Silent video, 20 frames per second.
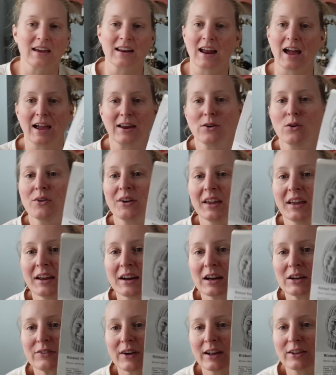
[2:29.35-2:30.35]
And I don't care
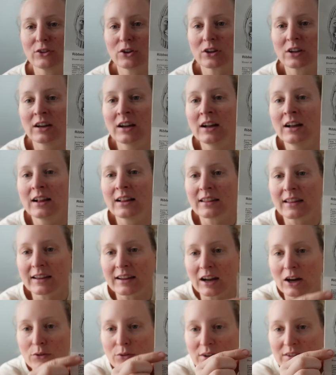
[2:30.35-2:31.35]
if I look
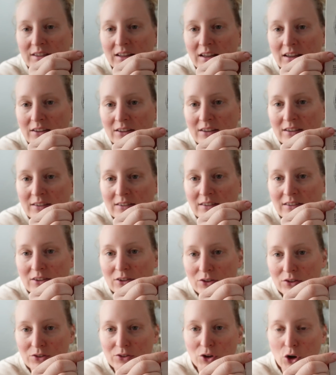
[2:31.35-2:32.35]
like a ridiculous
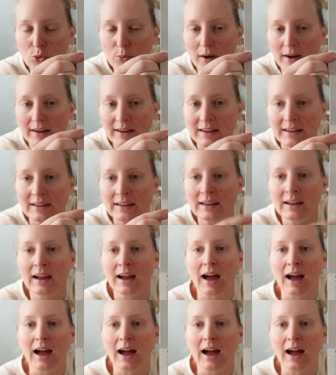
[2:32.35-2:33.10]
little snow bunny.